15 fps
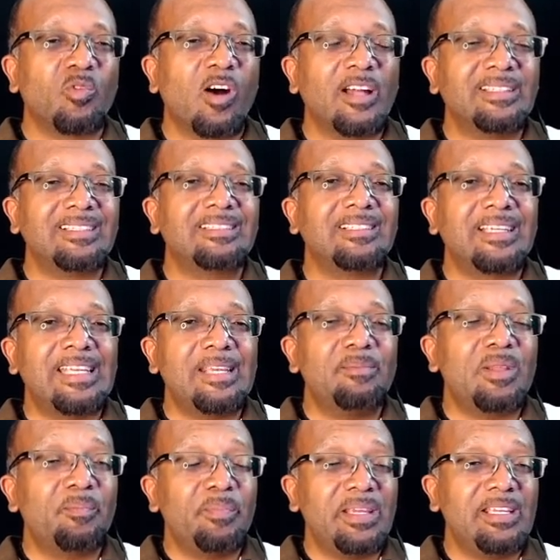wanted to
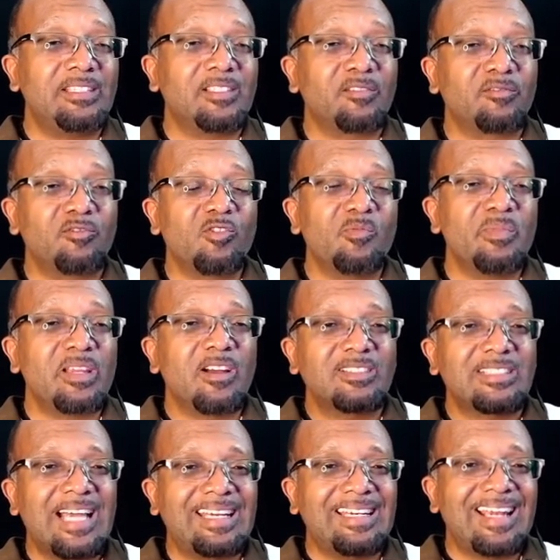keep the peace of Rome
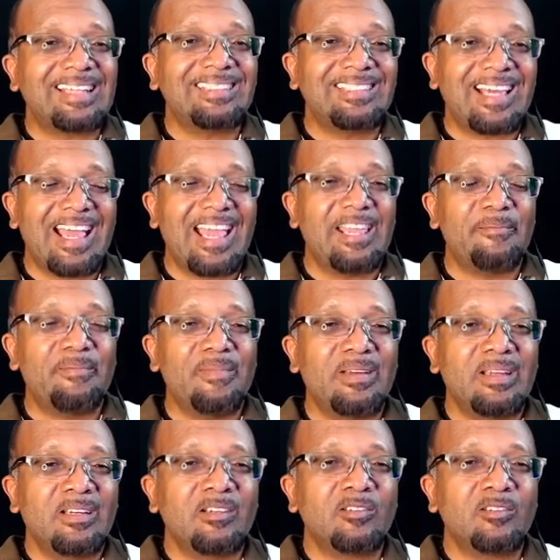because at that time,